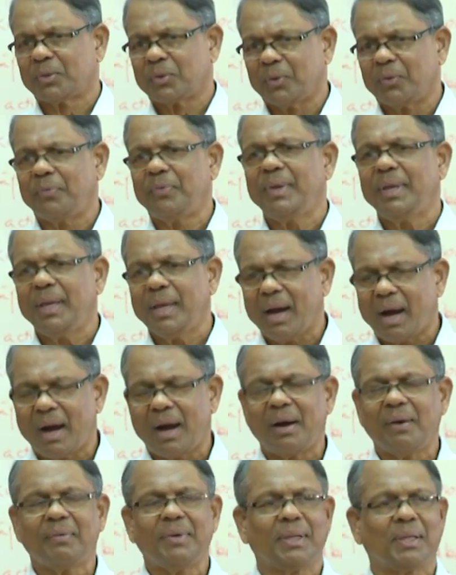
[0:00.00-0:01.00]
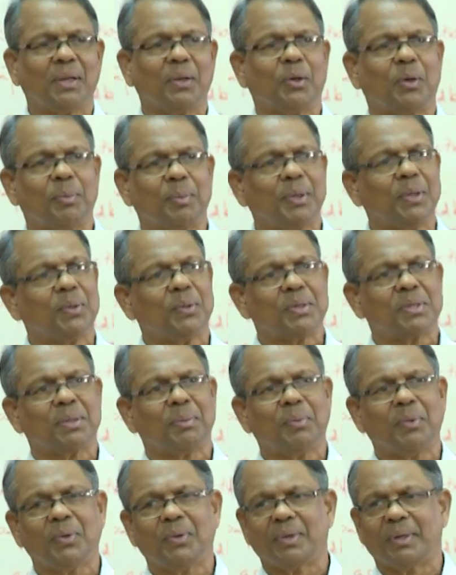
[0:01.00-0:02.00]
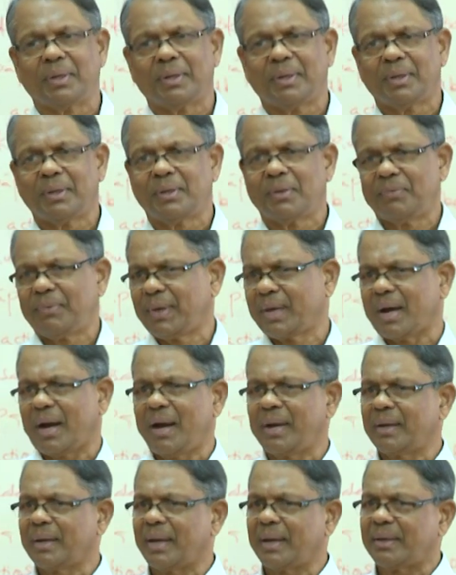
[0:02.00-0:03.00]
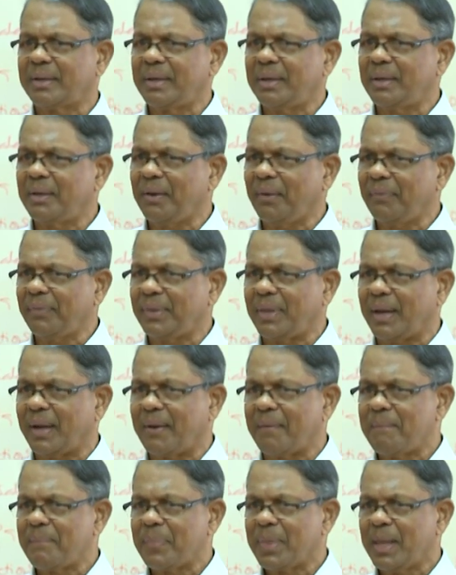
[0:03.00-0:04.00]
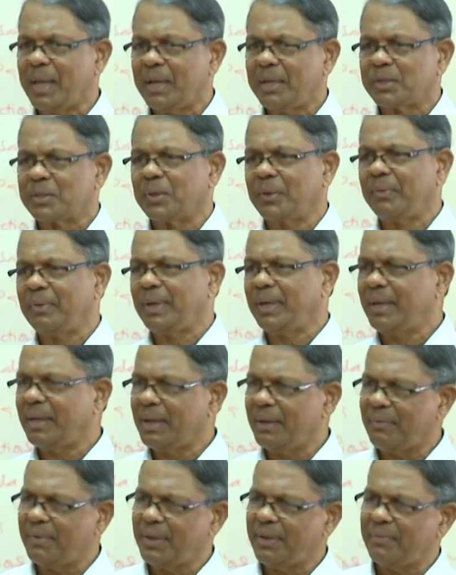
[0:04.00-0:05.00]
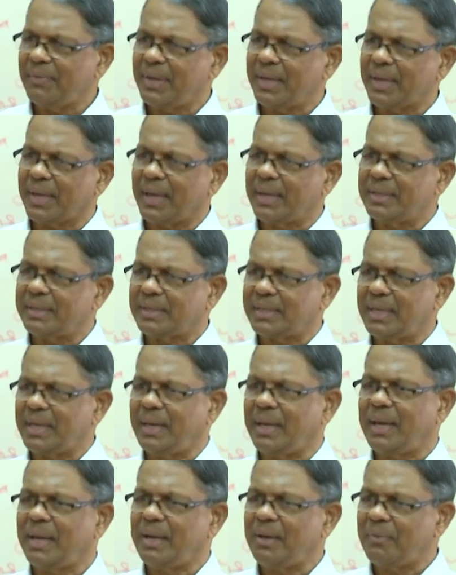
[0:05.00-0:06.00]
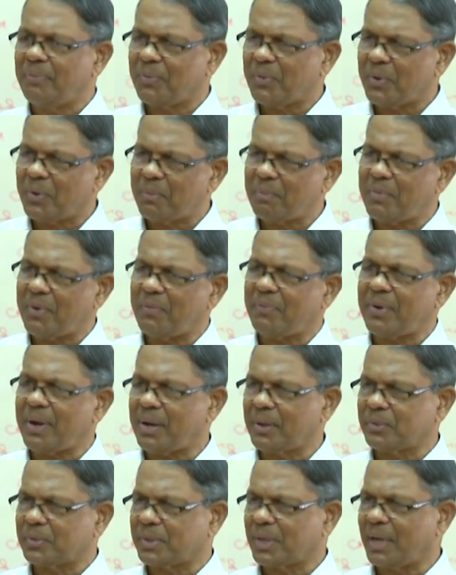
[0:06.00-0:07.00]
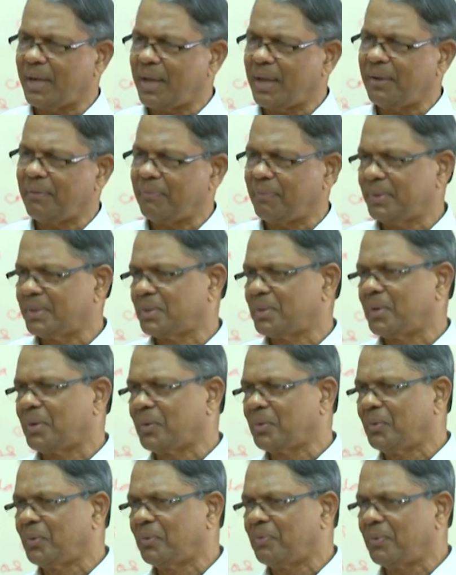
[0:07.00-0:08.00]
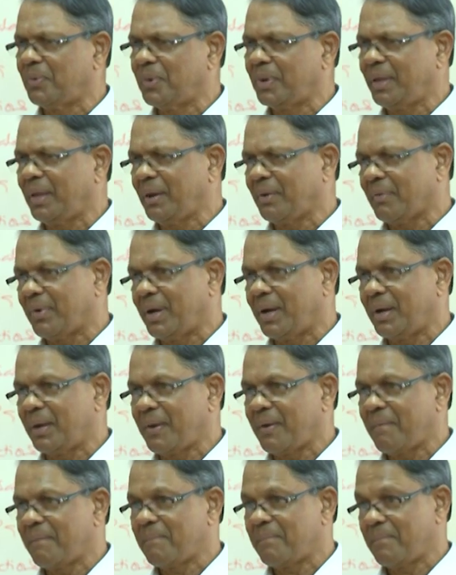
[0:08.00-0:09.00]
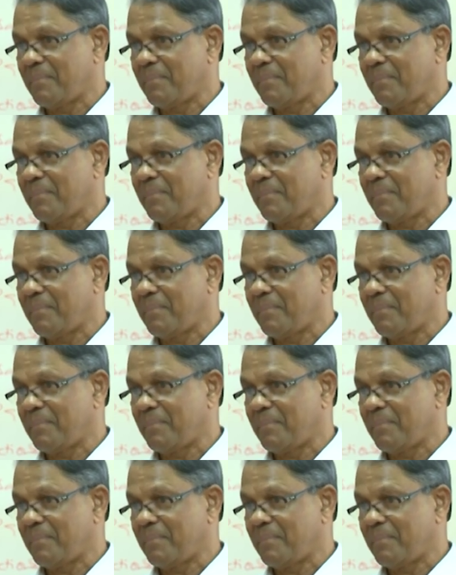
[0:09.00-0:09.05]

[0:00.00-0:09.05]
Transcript: So we are with lobha dosa moha. We can't get rid of that. So in a way we can say any form of akusala life is not good for nirvana.